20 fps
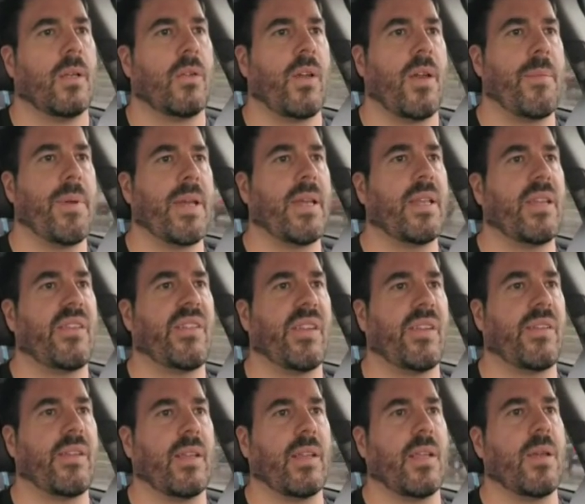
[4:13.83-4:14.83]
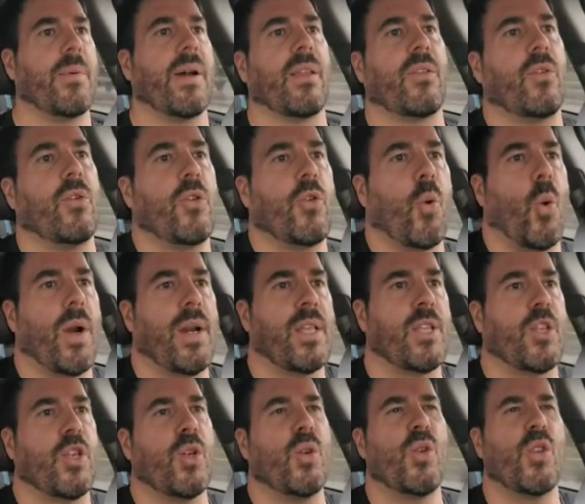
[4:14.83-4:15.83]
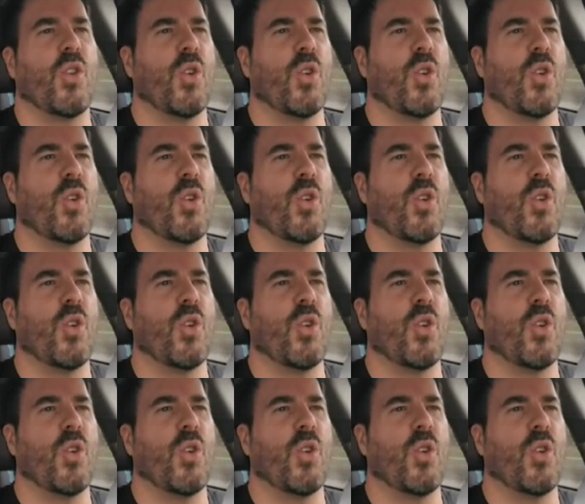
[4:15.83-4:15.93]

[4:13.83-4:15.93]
So I've been consistently about 222,